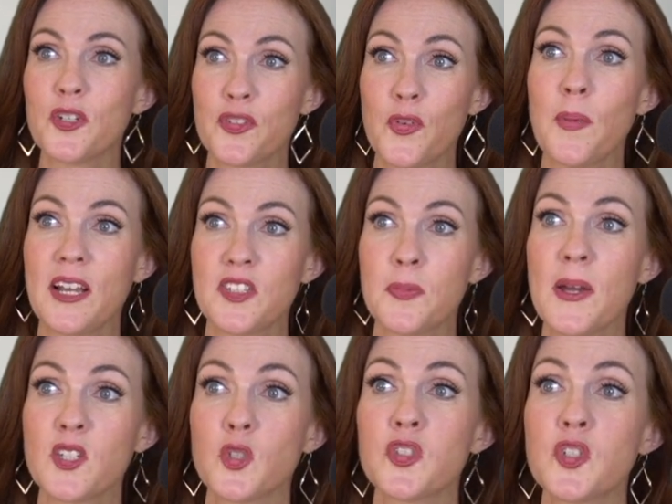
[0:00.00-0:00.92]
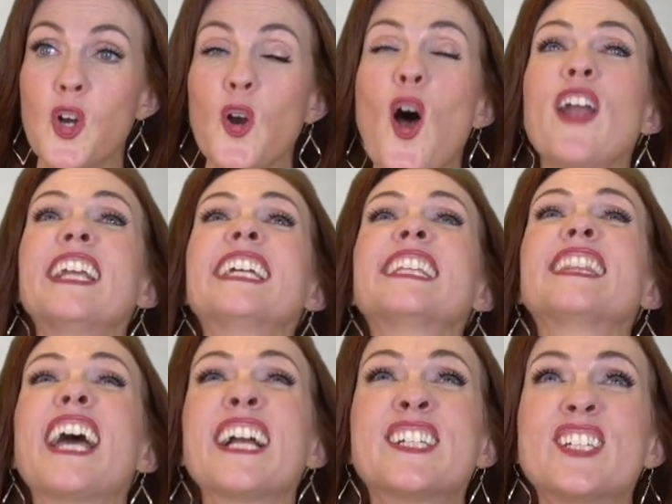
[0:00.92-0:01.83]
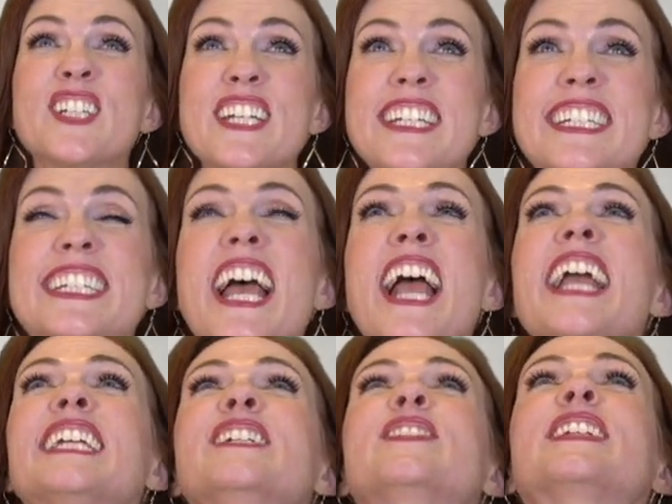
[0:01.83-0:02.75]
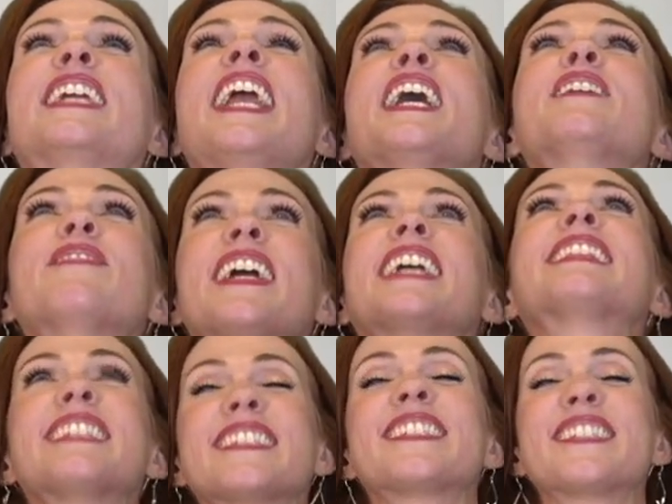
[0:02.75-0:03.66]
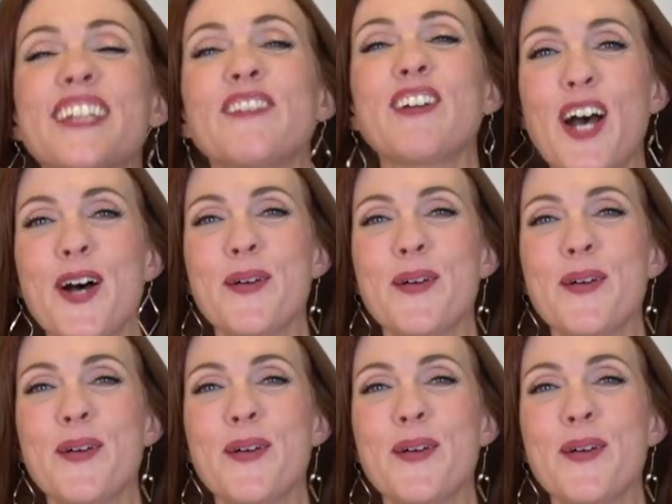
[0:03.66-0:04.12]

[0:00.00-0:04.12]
for my special start on election day. You can't make this stuff up.